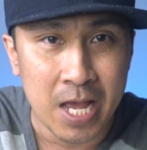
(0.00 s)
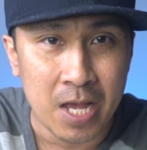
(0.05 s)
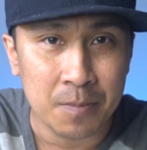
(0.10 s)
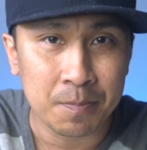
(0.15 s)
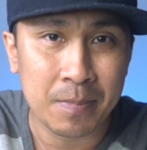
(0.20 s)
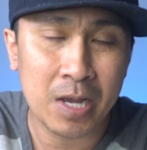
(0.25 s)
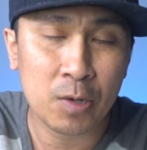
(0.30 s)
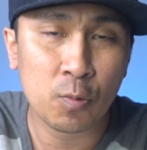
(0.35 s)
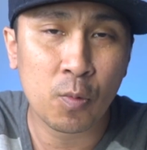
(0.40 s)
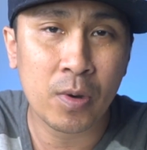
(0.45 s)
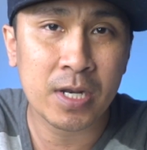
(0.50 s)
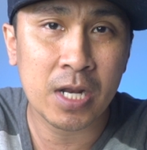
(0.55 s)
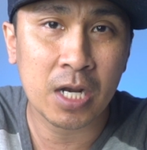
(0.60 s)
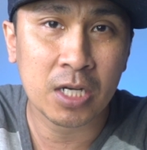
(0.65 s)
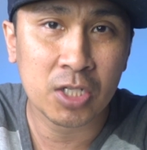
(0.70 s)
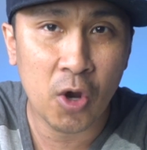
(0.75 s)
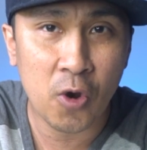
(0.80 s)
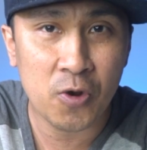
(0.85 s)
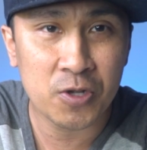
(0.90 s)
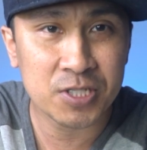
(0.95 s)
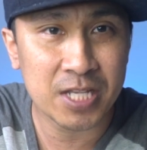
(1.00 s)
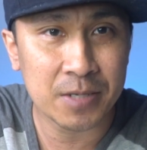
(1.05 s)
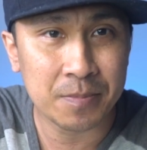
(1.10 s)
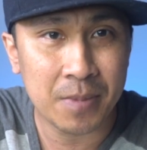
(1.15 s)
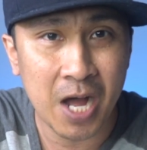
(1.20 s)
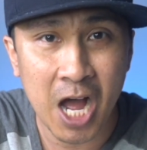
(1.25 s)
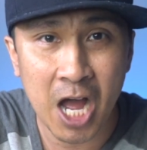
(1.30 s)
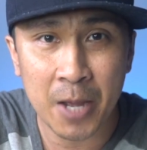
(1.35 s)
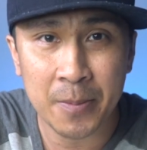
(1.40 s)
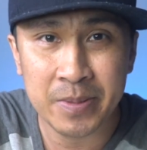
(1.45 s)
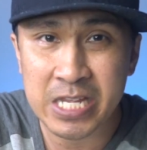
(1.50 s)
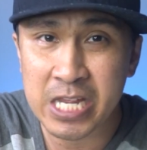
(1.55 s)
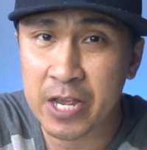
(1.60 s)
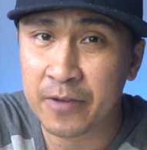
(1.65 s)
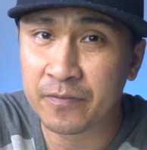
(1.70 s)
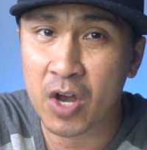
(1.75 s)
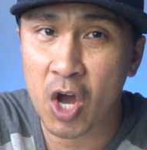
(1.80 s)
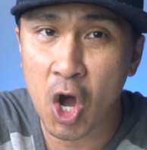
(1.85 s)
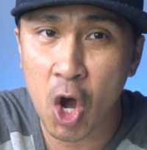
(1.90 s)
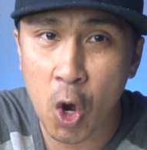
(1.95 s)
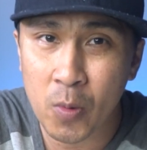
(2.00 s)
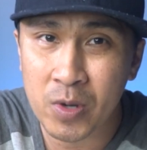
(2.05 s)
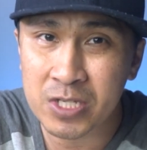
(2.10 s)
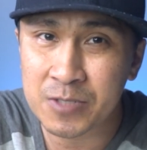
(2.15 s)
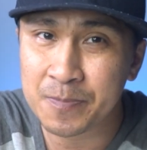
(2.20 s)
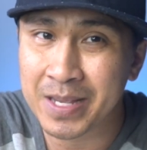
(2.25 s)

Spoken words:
You might want to learn some hobby you have always